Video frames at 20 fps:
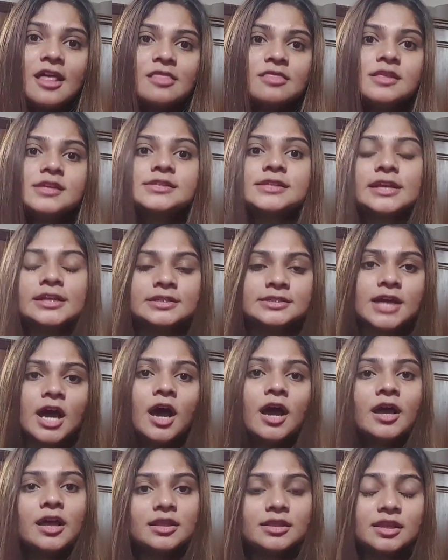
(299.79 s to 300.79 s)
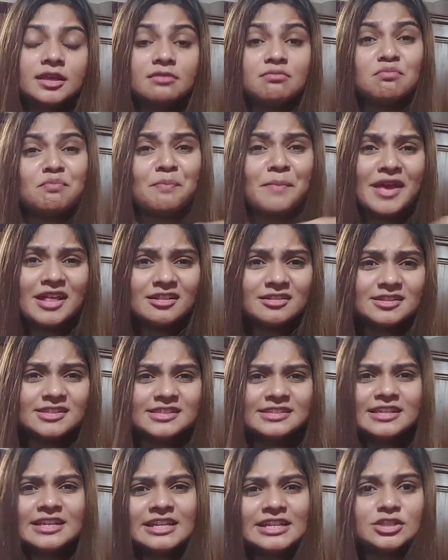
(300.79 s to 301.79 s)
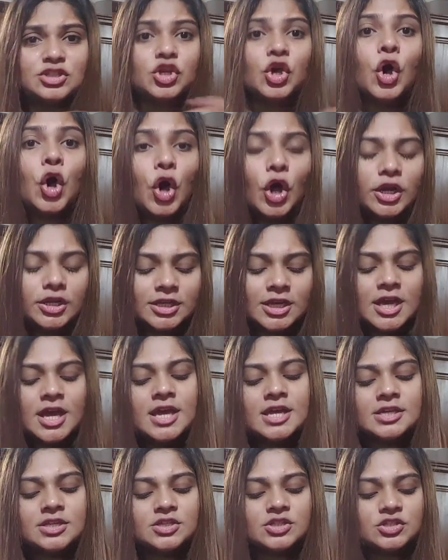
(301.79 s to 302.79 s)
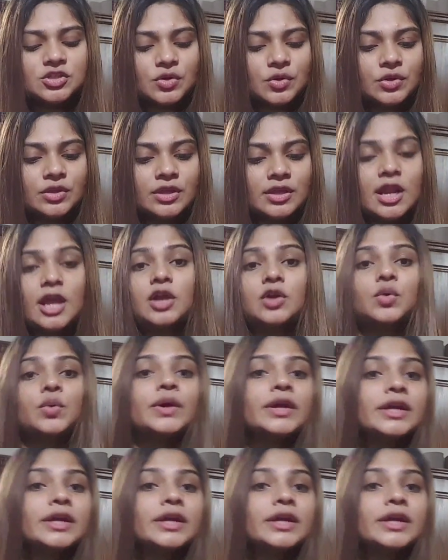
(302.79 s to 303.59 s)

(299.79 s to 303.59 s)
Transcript: and this entire thing melts and it's hot. So then I